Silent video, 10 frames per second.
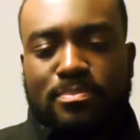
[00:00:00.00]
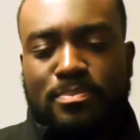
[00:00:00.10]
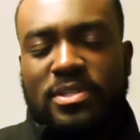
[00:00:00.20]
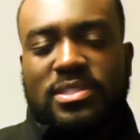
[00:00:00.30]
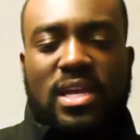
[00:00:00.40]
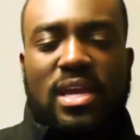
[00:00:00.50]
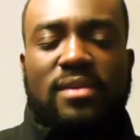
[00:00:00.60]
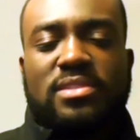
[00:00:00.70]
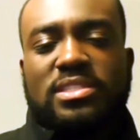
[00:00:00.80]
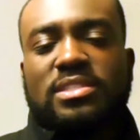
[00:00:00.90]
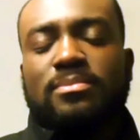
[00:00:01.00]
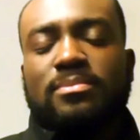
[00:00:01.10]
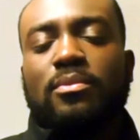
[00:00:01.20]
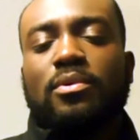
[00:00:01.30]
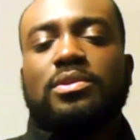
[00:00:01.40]
push the conversation
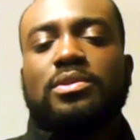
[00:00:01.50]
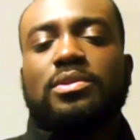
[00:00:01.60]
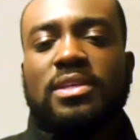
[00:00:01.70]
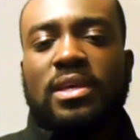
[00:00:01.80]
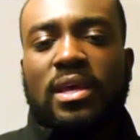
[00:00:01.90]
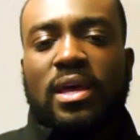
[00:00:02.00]
more towards